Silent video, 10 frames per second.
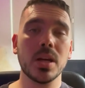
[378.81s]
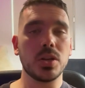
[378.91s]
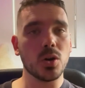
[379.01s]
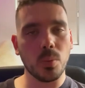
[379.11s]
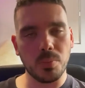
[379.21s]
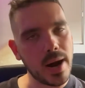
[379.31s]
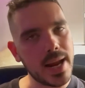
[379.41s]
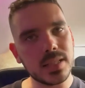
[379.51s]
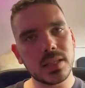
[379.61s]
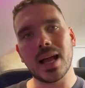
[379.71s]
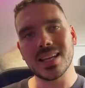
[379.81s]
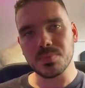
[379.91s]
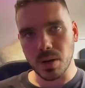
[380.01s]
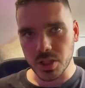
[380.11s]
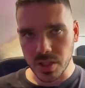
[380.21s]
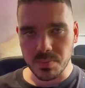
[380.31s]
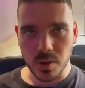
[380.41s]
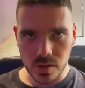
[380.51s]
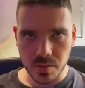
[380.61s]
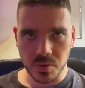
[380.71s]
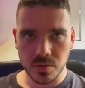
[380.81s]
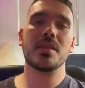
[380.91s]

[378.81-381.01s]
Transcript: your brand as much as possible.